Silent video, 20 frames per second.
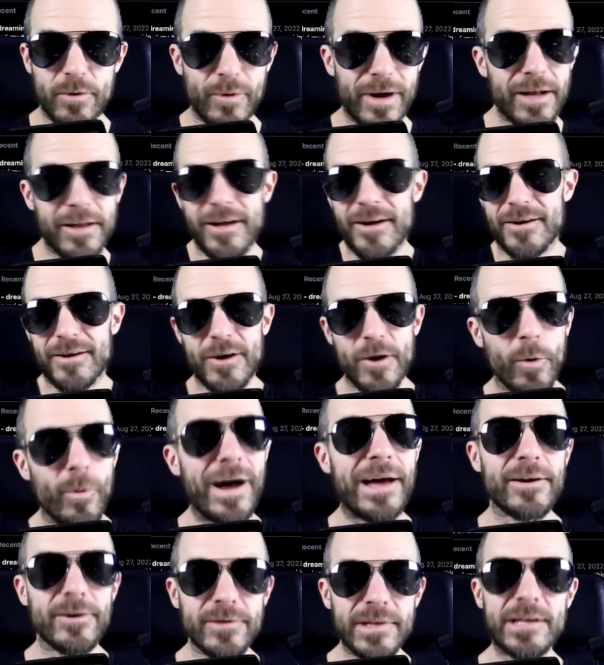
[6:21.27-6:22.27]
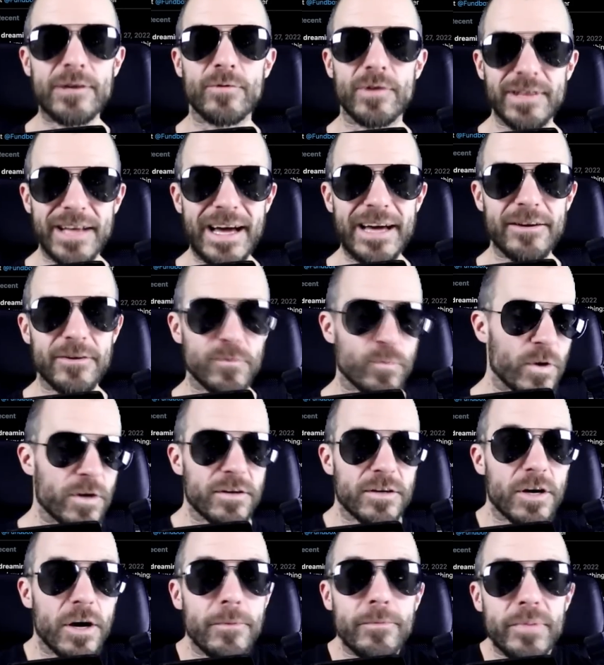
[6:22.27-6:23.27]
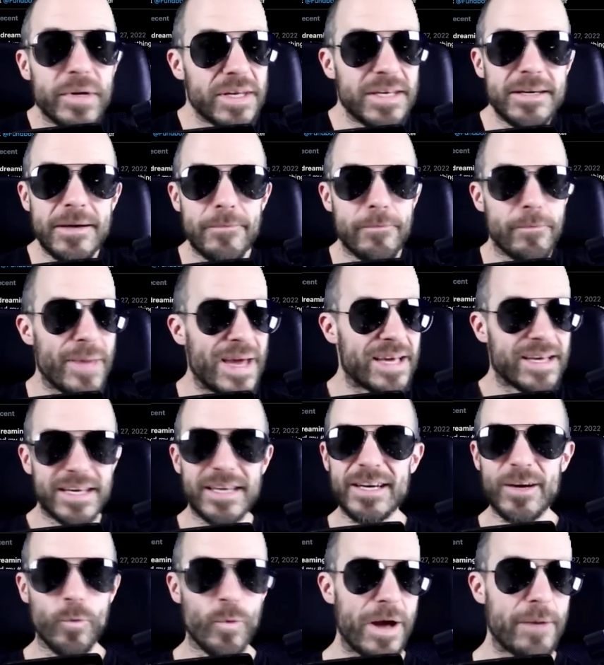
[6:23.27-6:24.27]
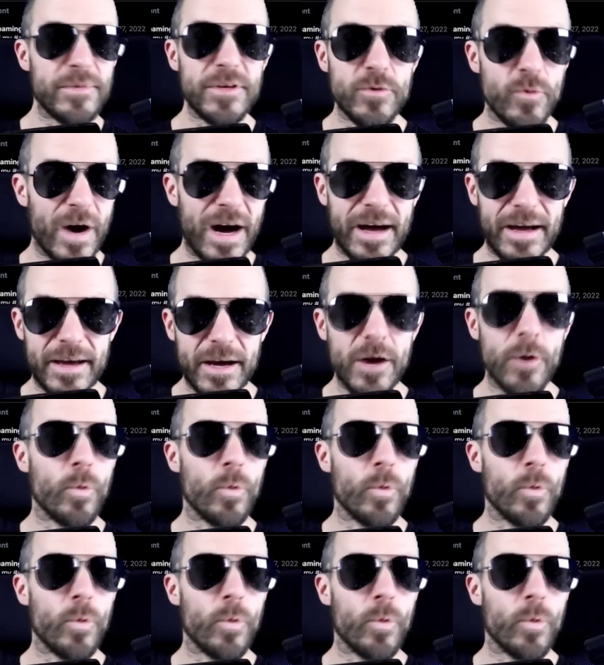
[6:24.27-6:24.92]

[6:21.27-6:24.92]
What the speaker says: Well, why only rely on one company making a web UI?